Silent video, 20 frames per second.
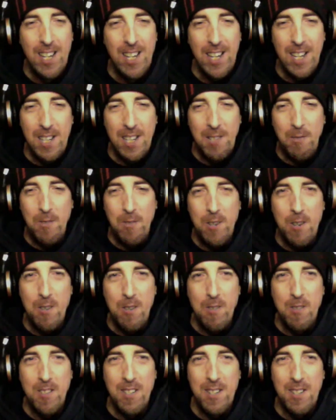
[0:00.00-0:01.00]

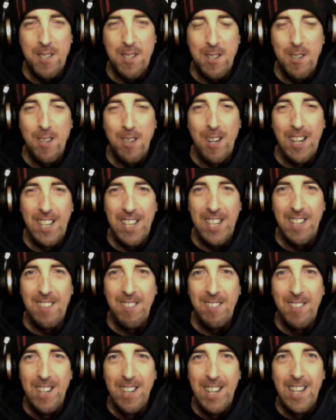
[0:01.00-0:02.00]
interviews until I can